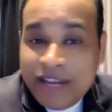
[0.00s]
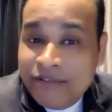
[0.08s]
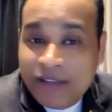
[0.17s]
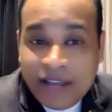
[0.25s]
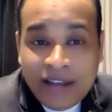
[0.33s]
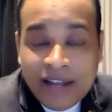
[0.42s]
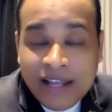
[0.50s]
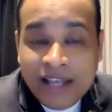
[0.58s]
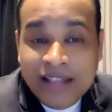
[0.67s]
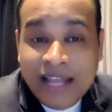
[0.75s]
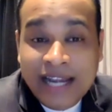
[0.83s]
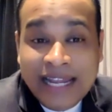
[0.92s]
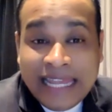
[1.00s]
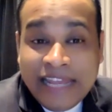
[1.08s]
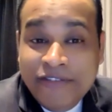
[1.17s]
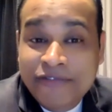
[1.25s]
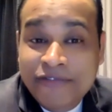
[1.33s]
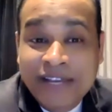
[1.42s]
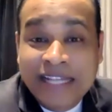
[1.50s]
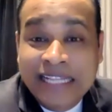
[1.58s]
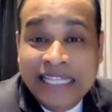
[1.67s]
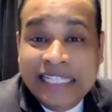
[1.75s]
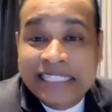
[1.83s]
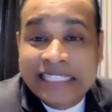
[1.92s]
well, that if
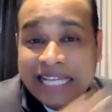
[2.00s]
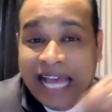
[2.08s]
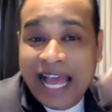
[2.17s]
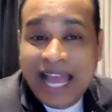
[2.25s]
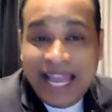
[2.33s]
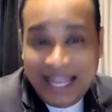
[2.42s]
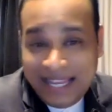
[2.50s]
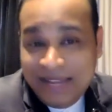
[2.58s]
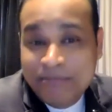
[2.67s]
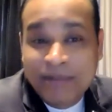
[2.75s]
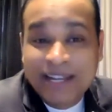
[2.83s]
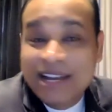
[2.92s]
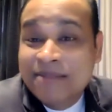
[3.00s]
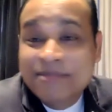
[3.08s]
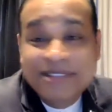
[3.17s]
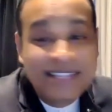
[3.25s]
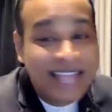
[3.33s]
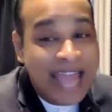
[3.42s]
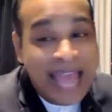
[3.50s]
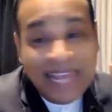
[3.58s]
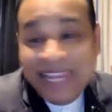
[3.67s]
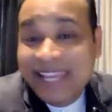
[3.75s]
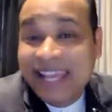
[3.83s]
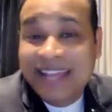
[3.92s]
this guy becomes the
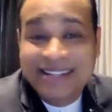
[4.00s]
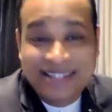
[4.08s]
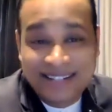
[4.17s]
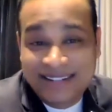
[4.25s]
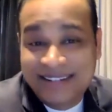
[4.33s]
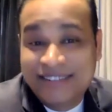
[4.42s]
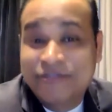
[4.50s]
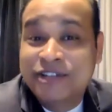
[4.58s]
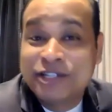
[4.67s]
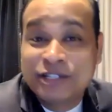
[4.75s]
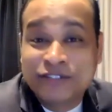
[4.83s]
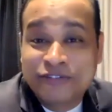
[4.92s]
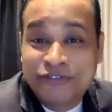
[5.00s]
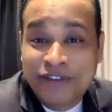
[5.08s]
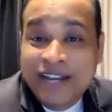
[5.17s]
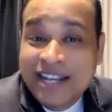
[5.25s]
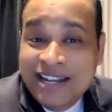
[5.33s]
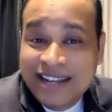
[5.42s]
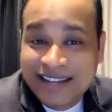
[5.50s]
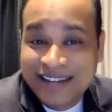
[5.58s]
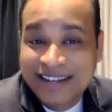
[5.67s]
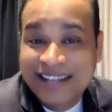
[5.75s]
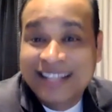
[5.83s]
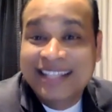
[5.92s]
alligator, which is filled,
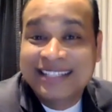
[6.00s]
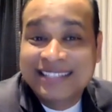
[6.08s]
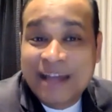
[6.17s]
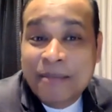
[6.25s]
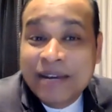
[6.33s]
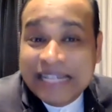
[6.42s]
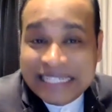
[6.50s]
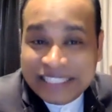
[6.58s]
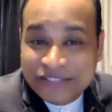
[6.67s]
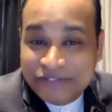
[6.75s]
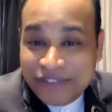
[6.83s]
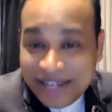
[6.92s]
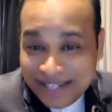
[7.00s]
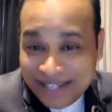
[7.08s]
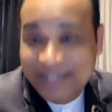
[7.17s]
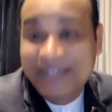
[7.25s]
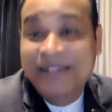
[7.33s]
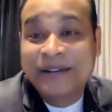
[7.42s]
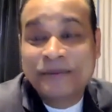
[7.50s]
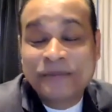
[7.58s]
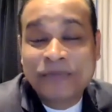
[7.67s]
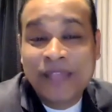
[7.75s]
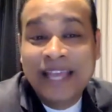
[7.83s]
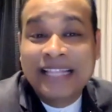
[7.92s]
the stomach is filled,
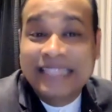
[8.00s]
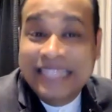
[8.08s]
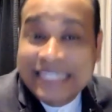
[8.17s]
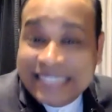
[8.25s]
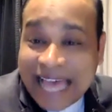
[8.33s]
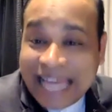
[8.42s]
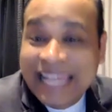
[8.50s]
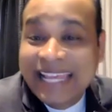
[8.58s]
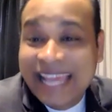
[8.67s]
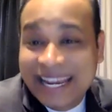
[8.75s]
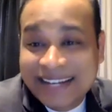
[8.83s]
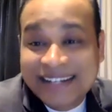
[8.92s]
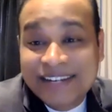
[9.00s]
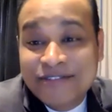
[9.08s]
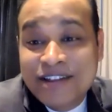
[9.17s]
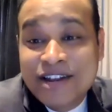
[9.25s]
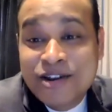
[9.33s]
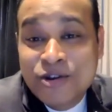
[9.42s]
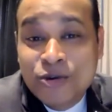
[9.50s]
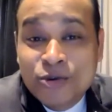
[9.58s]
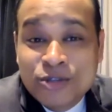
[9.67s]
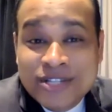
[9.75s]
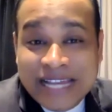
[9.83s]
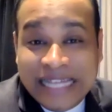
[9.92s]
this alligator will
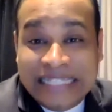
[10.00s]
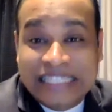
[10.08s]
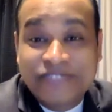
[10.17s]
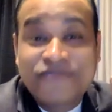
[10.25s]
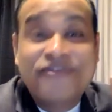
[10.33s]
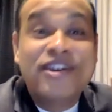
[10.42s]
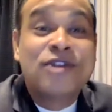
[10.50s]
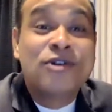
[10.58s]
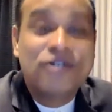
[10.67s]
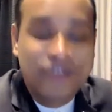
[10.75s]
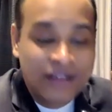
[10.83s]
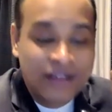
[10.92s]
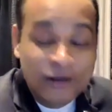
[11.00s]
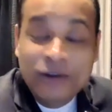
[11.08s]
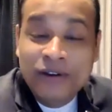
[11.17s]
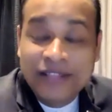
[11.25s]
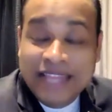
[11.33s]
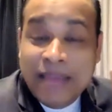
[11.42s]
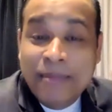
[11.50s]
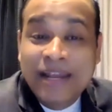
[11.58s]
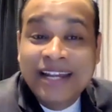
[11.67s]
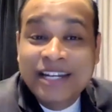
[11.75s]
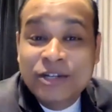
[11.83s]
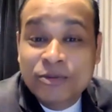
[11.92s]
lose its the
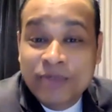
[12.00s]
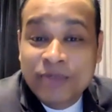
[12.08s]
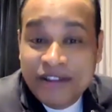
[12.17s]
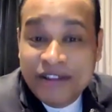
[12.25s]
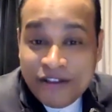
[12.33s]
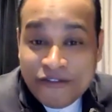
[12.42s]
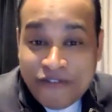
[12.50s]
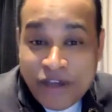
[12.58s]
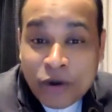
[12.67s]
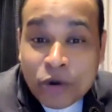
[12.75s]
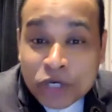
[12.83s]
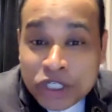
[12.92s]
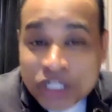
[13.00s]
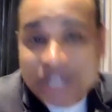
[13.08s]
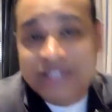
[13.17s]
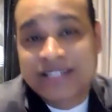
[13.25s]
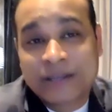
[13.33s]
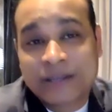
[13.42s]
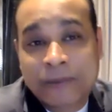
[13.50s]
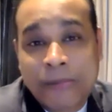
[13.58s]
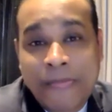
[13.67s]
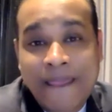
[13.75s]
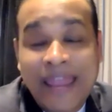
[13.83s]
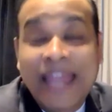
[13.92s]
ability to be ferocious.
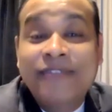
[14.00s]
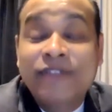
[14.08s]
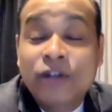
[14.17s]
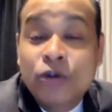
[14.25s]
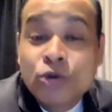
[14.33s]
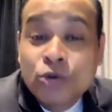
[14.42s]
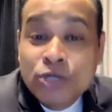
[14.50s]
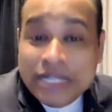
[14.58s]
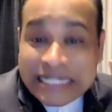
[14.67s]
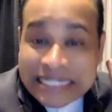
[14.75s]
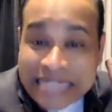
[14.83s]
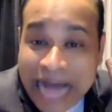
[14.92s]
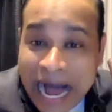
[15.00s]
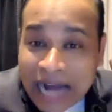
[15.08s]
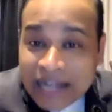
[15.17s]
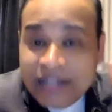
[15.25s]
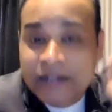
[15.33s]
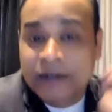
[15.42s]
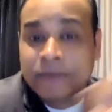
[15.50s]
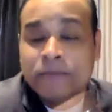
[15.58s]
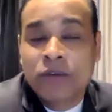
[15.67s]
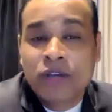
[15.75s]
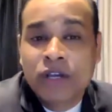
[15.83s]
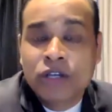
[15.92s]
It will lose its hunger.
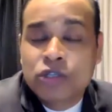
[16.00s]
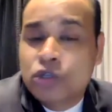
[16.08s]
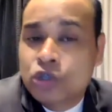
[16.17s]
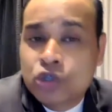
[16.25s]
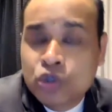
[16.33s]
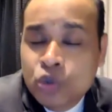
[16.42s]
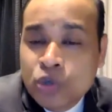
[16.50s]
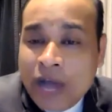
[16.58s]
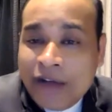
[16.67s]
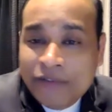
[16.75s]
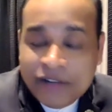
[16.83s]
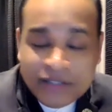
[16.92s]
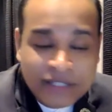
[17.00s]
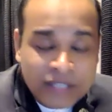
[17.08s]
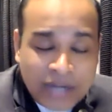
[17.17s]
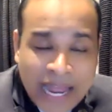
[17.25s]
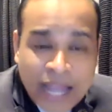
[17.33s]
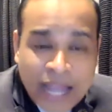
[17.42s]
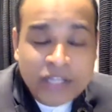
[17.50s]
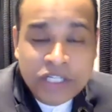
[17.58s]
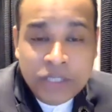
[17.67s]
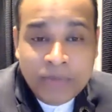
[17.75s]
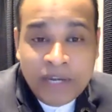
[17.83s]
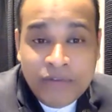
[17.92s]
So soon after the rank
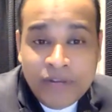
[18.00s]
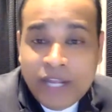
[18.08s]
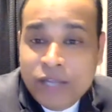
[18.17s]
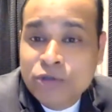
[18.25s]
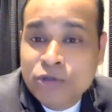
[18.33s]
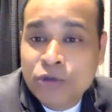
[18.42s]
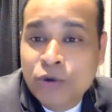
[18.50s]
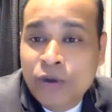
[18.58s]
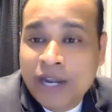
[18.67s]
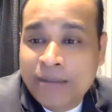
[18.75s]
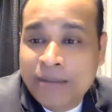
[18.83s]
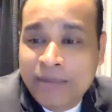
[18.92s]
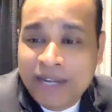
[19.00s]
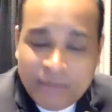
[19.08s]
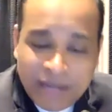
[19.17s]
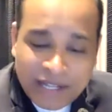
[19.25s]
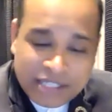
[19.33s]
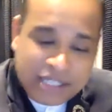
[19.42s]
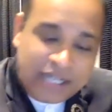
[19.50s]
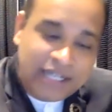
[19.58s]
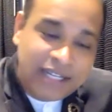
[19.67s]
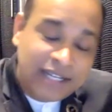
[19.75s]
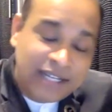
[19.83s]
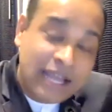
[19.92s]
achievement, when I used to go and meet Abhilashji and
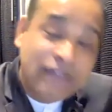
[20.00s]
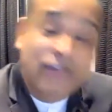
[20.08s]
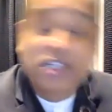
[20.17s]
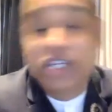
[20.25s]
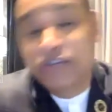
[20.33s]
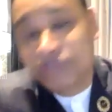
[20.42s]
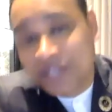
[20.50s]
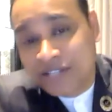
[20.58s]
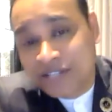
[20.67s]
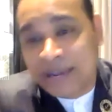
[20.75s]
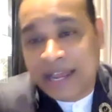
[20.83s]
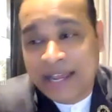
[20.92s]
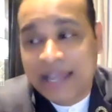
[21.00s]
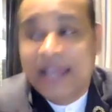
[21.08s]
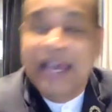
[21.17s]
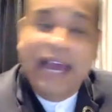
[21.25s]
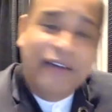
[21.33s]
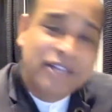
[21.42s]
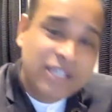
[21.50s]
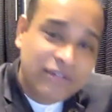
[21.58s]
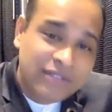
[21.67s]
tell, I've achieved this rank, I've achieved